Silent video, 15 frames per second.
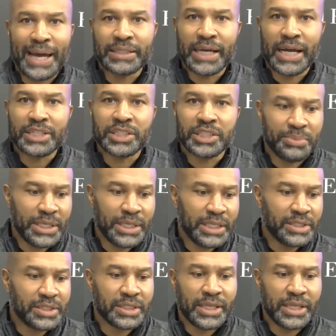actually
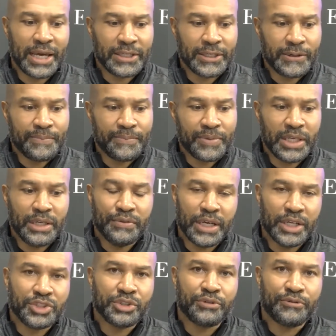means, and that even
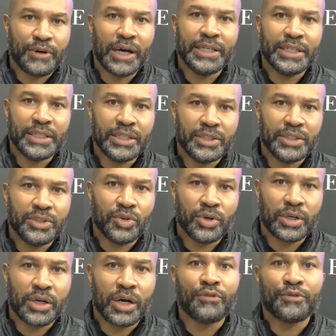as you're finding your
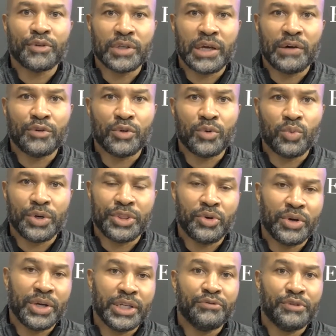comfort level with
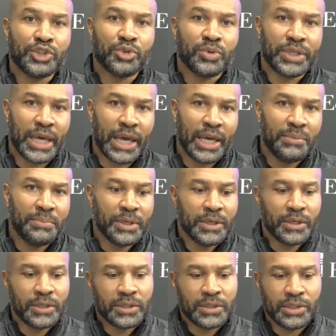your individual game,
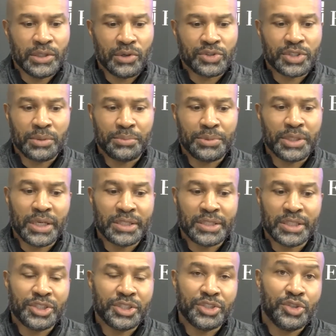you know, some of the things
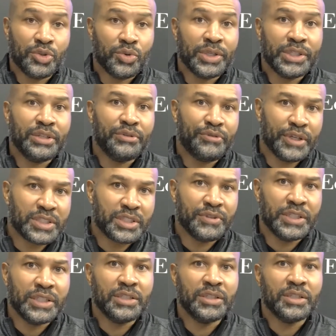that she's doing
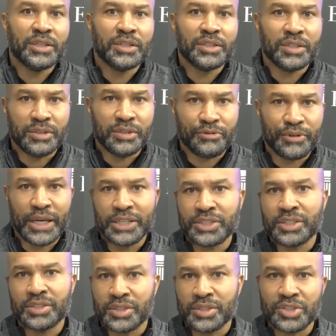defensively, the
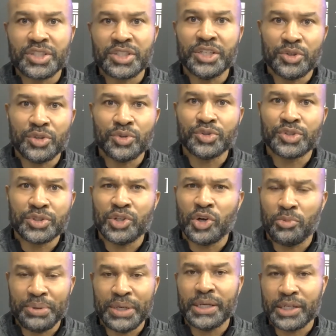deflections, the steals, you know,
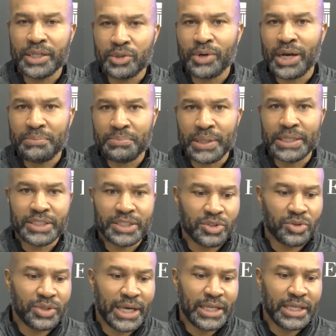being in the right places
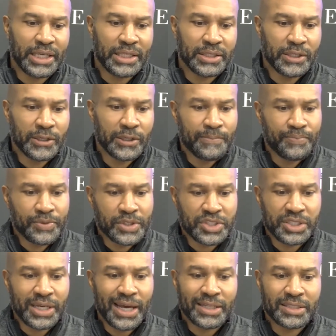on that end.
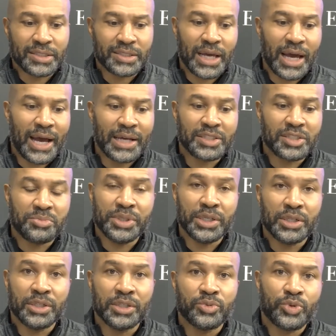She has the size to be
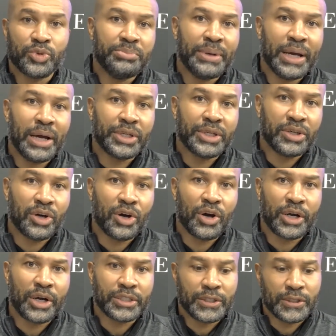a good rebounding
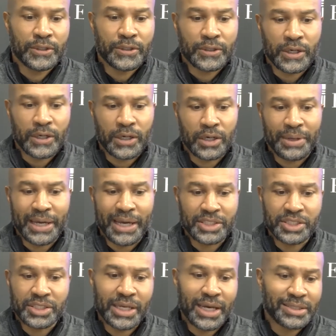guard, and
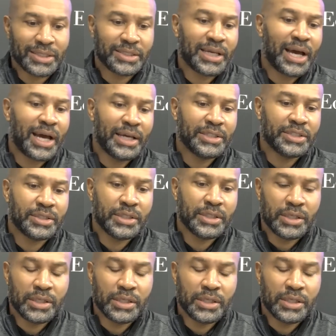she has the size